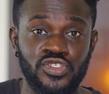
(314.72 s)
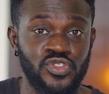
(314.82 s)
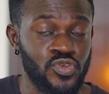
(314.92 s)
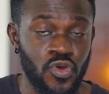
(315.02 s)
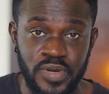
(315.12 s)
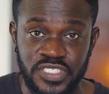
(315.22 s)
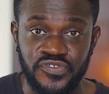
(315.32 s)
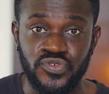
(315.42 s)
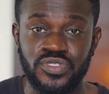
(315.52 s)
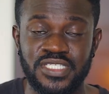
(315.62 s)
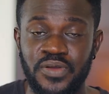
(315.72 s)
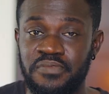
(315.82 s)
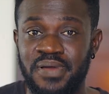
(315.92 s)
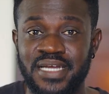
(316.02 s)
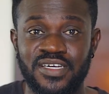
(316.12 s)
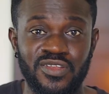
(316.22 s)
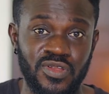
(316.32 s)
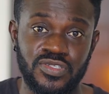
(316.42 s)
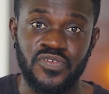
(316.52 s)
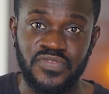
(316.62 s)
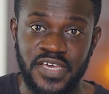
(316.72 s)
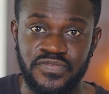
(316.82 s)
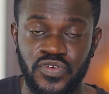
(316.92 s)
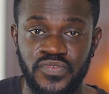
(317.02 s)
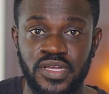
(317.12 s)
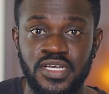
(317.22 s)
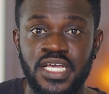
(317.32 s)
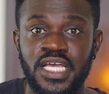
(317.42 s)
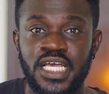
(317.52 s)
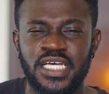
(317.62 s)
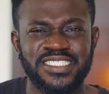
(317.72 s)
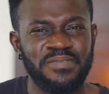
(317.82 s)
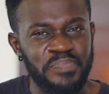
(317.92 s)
so much food that we packed a lot of leftover. The